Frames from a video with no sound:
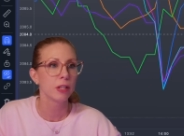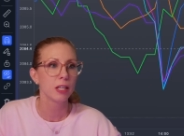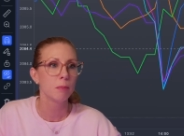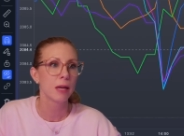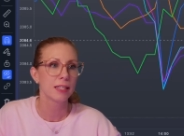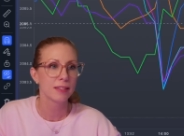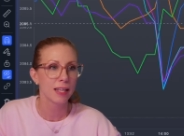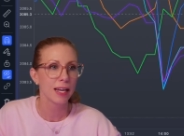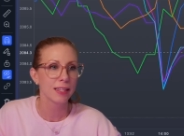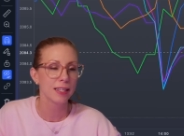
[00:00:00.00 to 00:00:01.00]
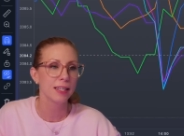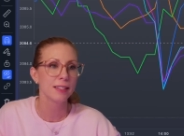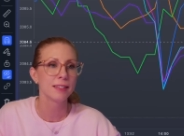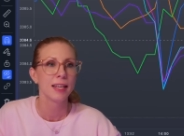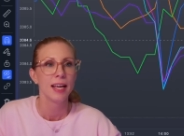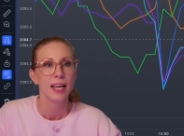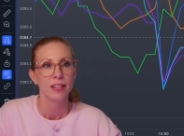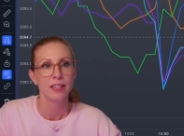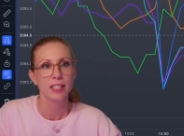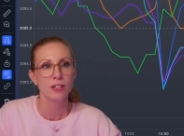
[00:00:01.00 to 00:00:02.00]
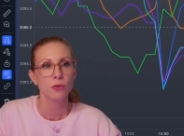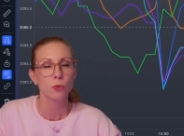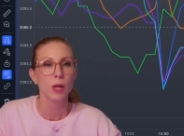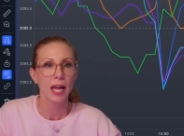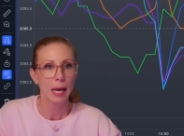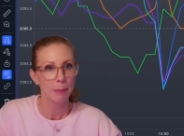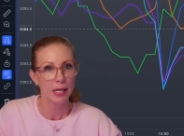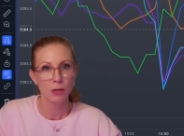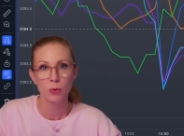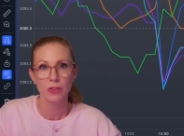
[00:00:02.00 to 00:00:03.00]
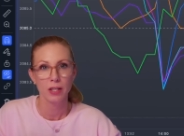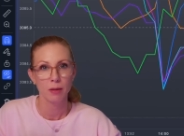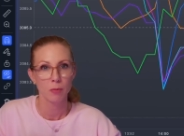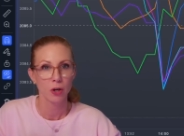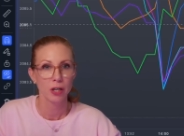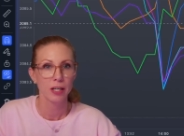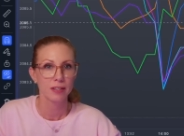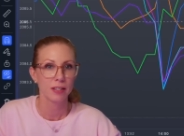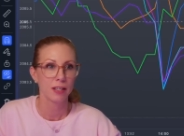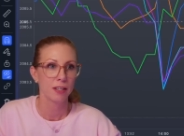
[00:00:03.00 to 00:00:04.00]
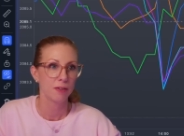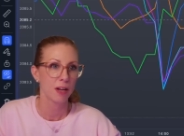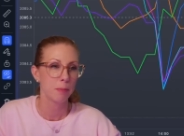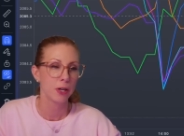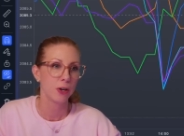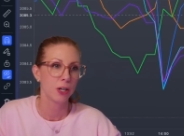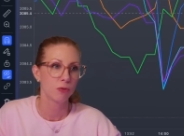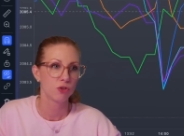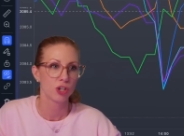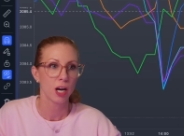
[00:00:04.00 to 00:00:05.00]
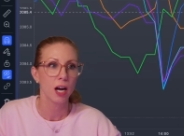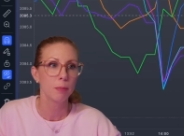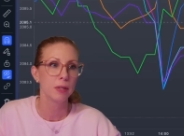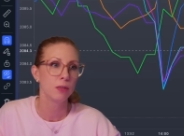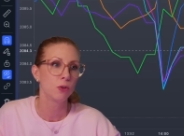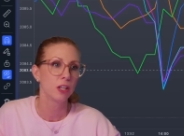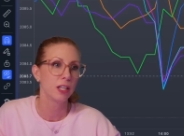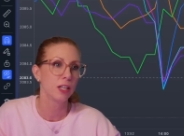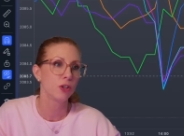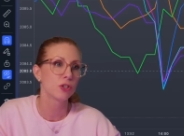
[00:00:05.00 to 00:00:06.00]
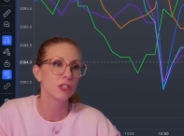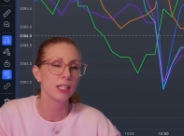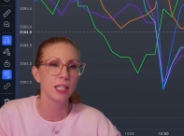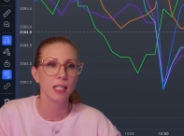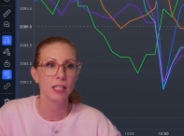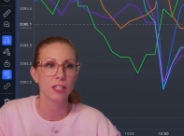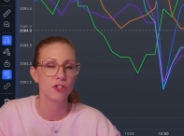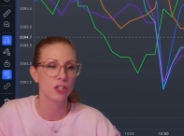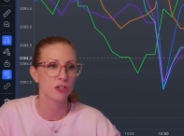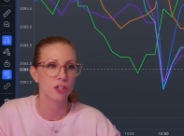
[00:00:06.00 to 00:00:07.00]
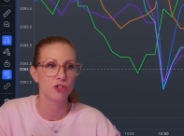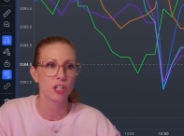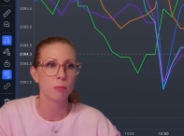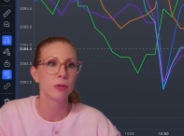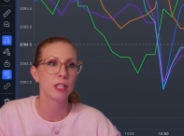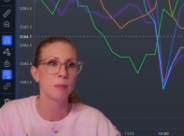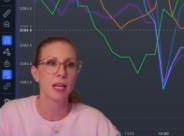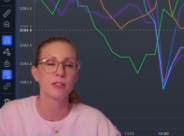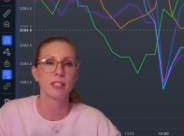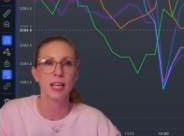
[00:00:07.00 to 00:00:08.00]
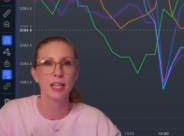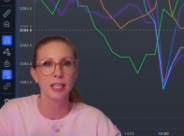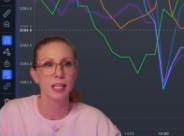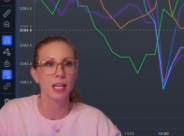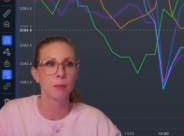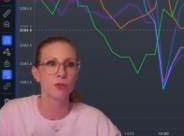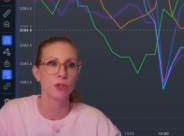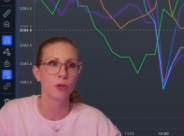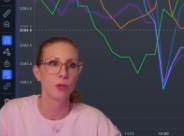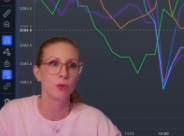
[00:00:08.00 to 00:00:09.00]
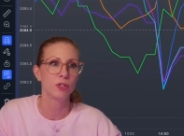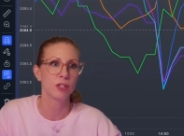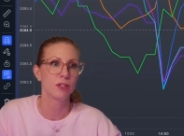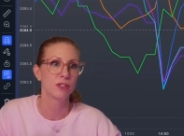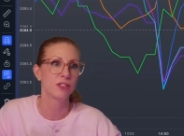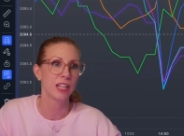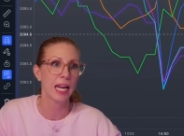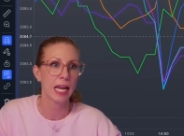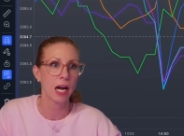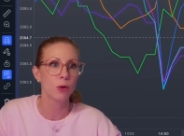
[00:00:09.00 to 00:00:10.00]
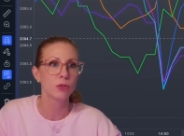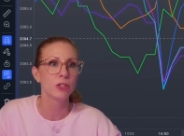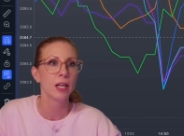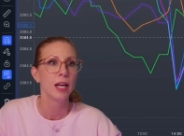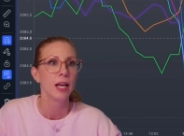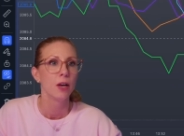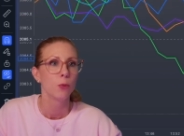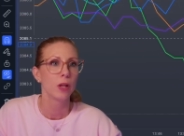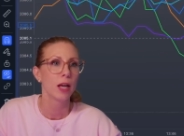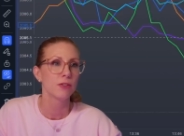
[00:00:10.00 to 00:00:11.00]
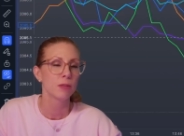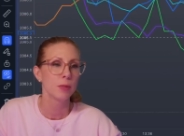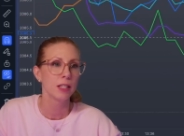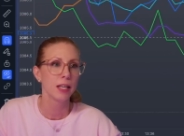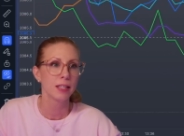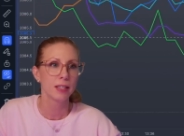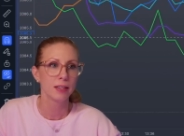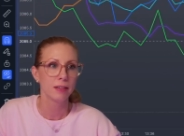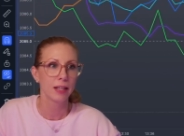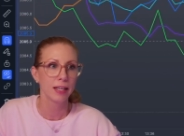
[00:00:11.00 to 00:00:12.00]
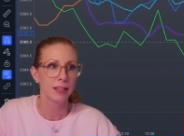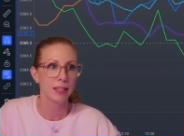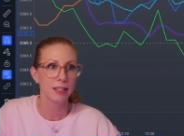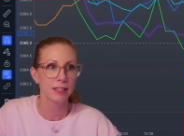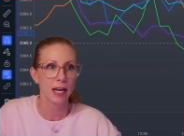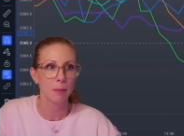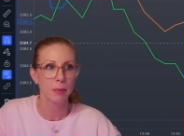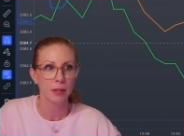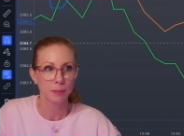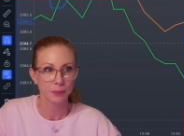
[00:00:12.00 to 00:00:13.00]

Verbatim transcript: mess like this, this will happen when the market is in a, a period of chop and you'll see it, it's just this jumbly mess and that kind of helps show you to stay out. We'll have something like, like this happen